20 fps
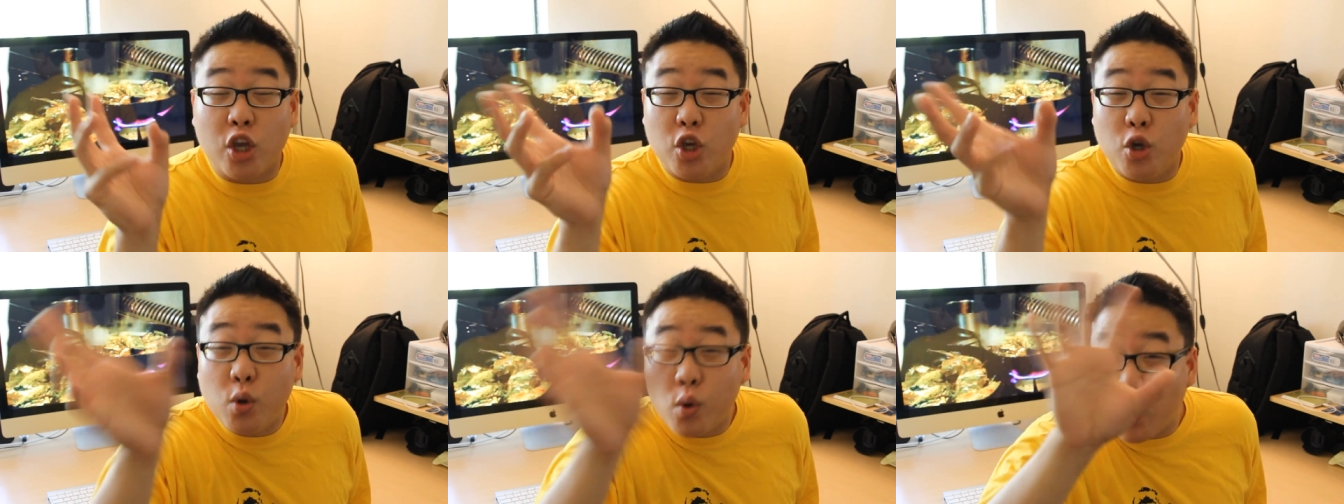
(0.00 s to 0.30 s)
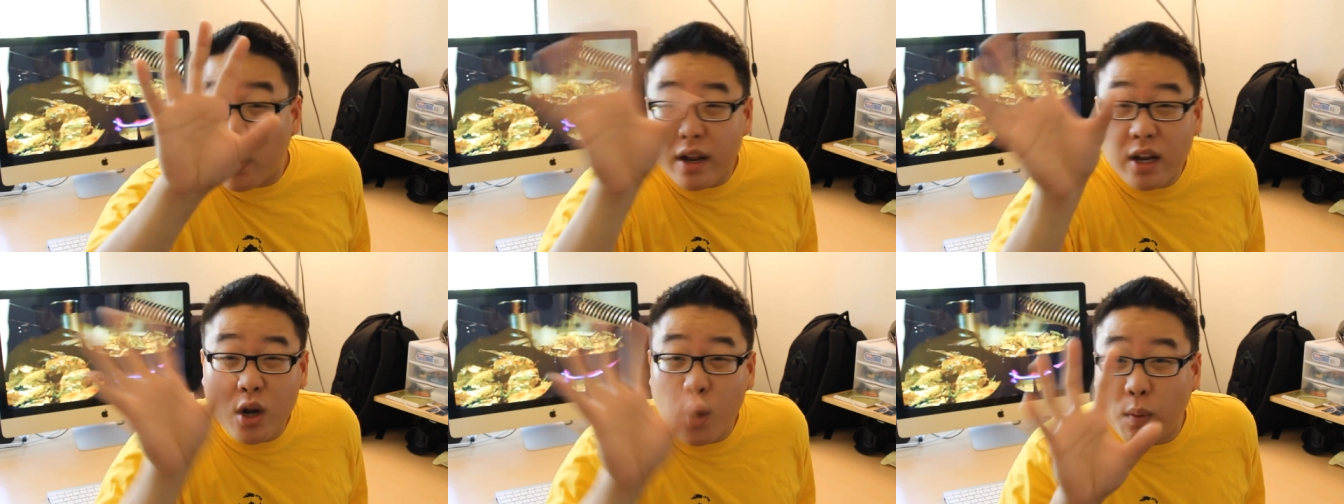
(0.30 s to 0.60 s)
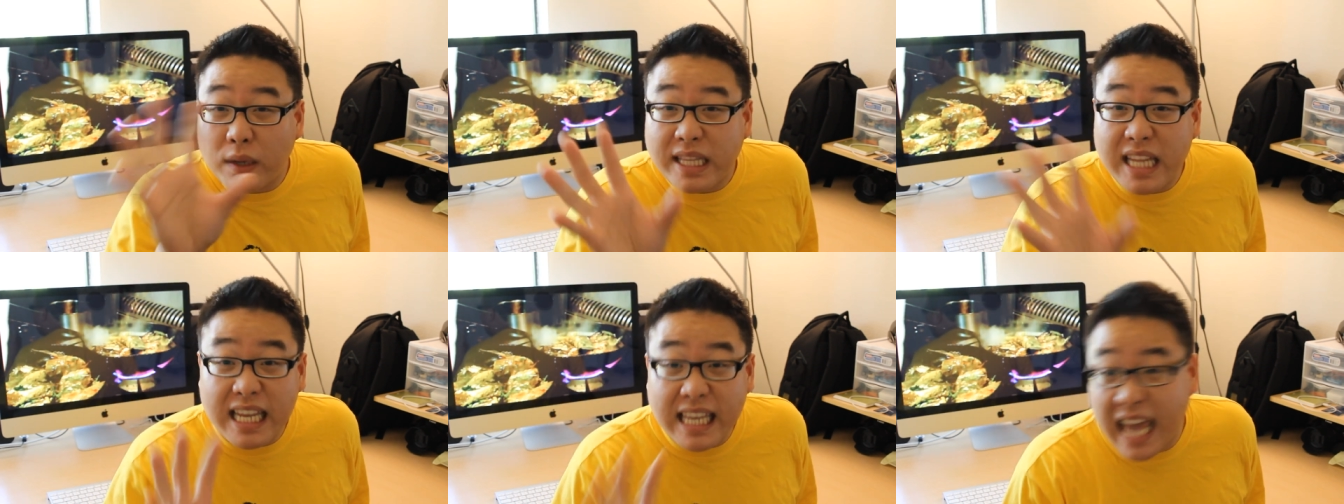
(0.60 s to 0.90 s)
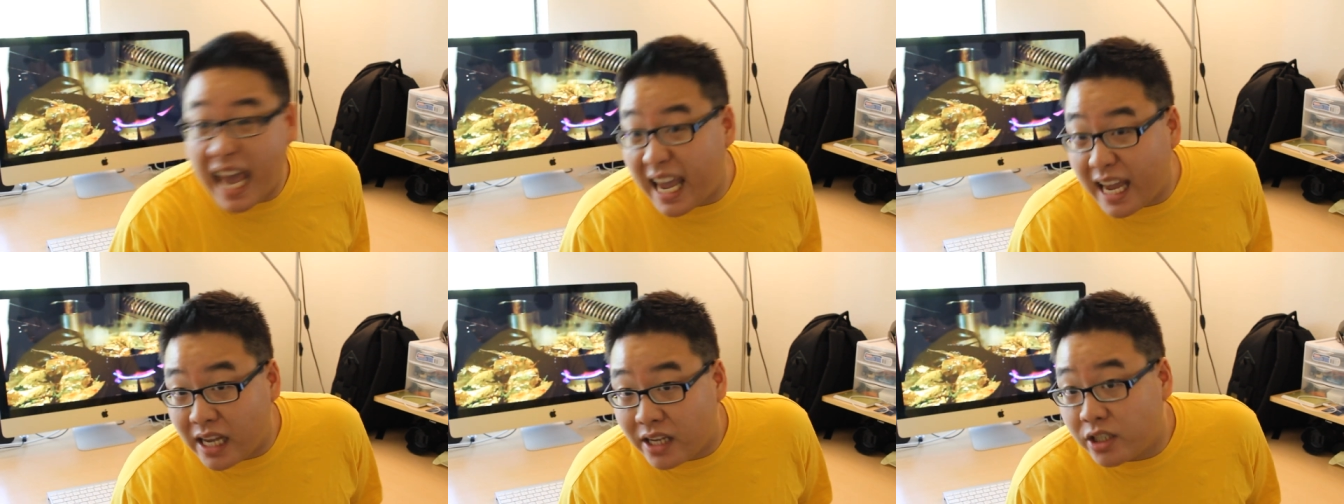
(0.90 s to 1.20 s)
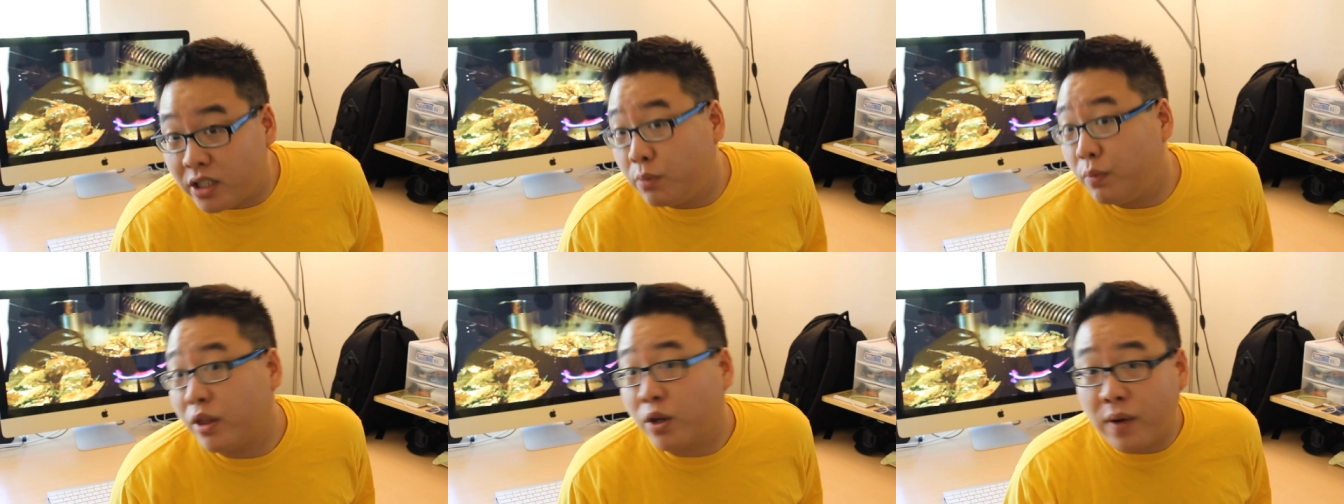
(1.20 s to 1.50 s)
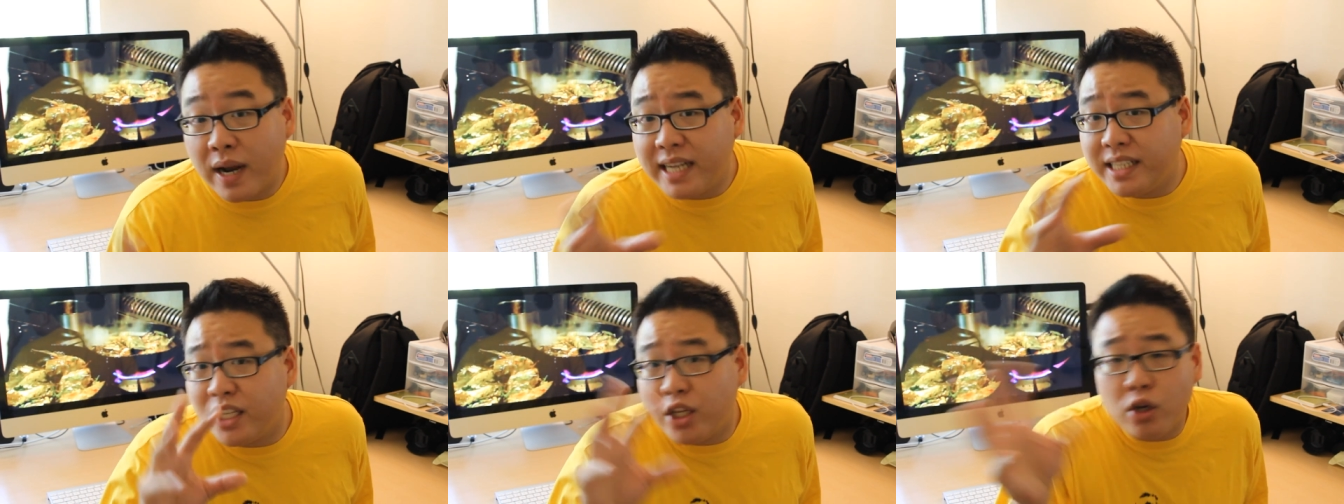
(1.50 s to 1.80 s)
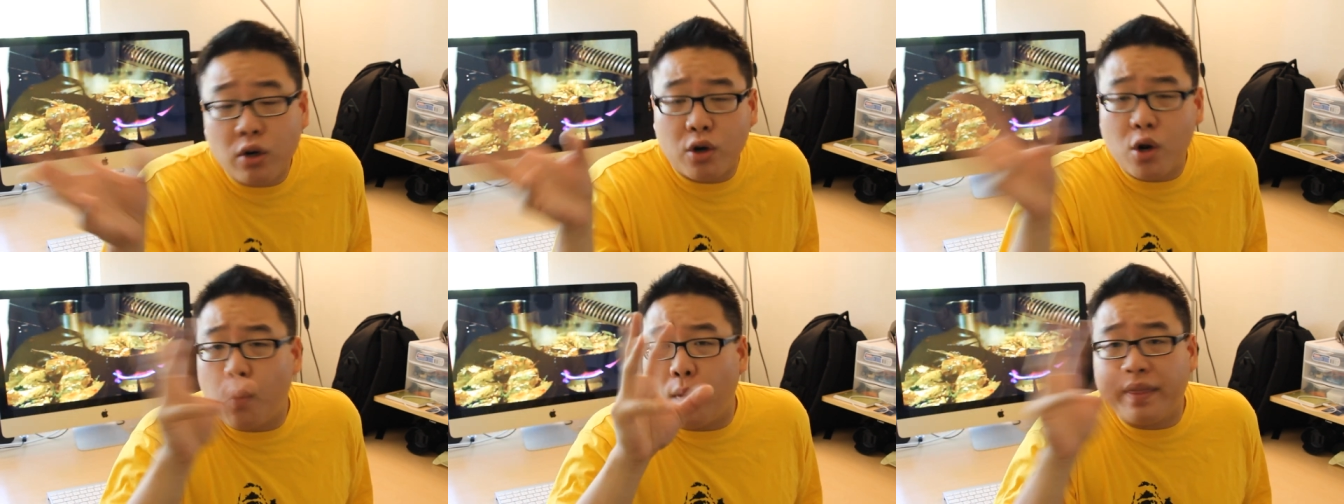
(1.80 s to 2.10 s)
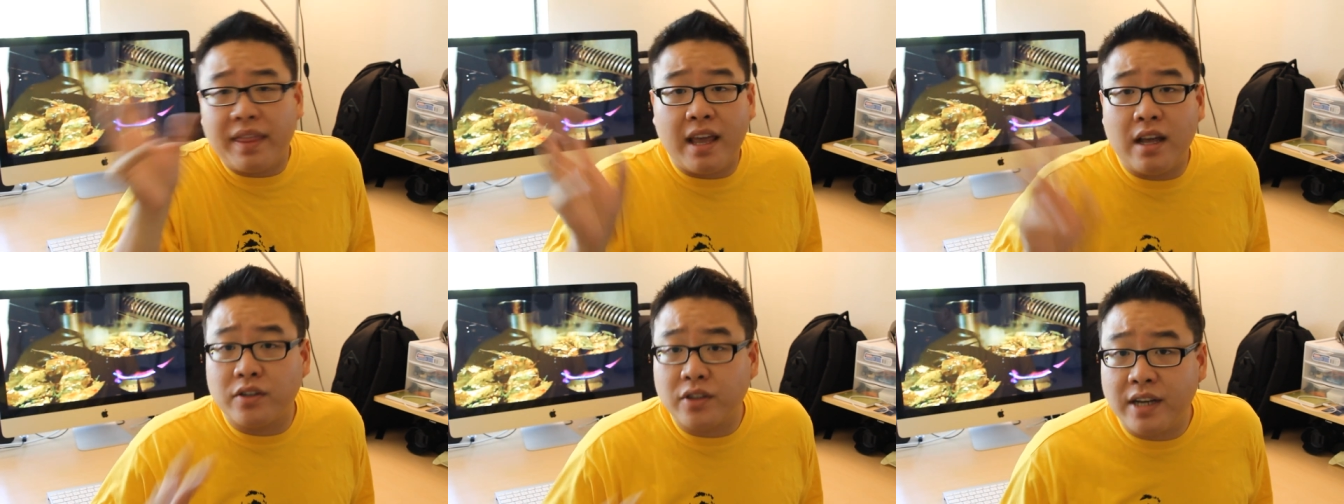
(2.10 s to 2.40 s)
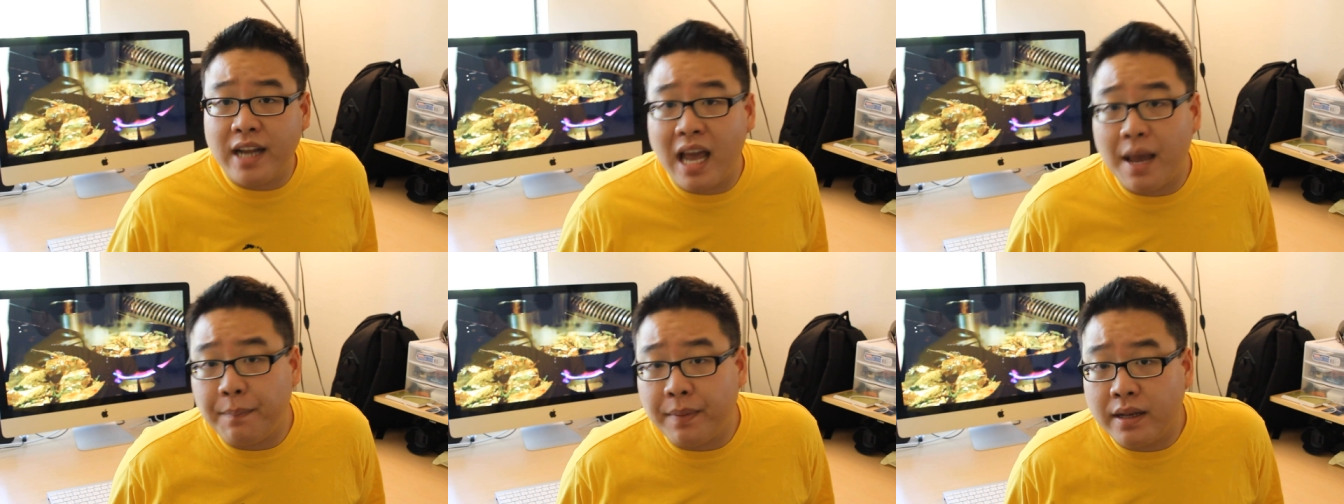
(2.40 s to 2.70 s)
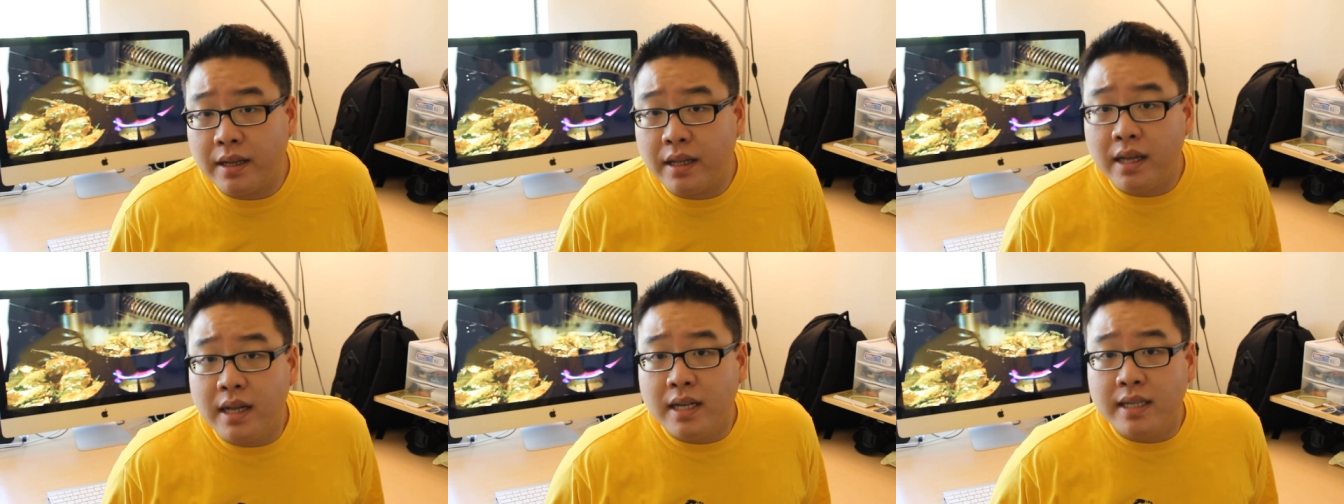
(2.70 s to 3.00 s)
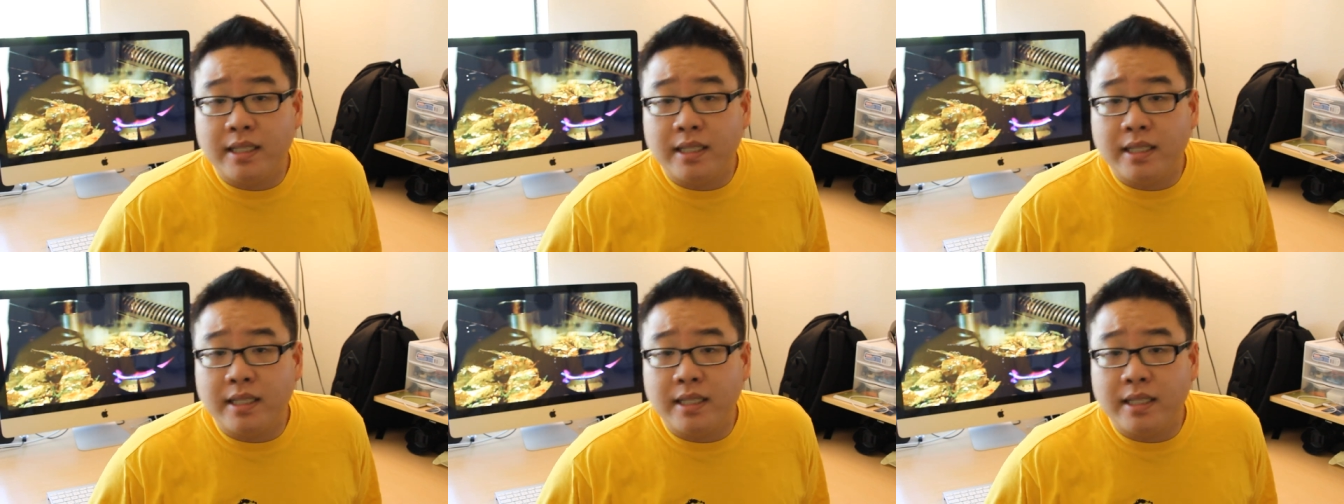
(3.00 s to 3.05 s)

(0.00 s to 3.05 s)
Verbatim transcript: you already know what to gauge. With crazy, you don't know what the hell's gonna happen.